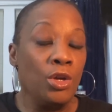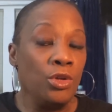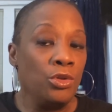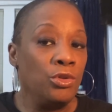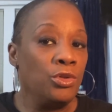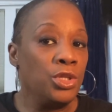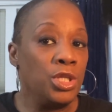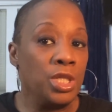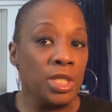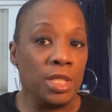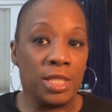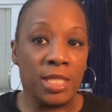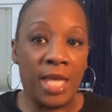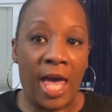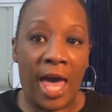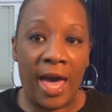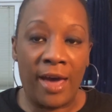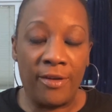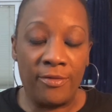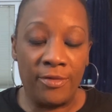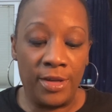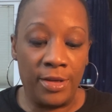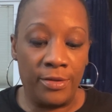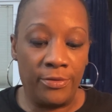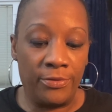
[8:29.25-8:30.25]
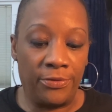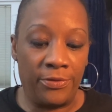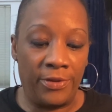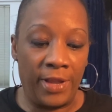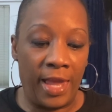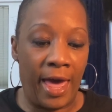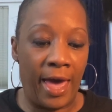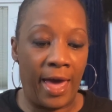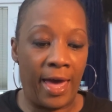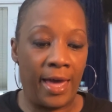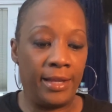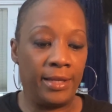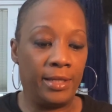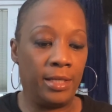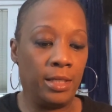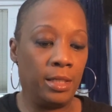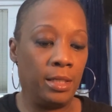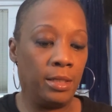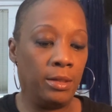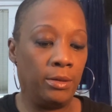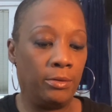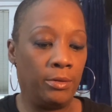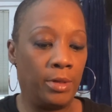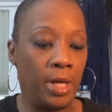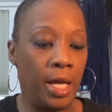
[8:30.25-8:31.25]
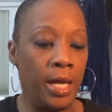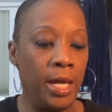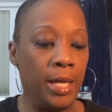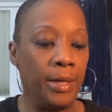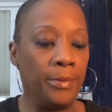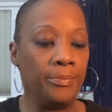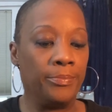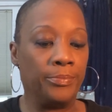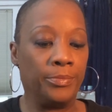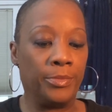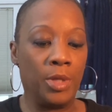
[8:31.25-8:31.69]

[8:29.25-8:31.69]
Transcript: you just have it flat, right?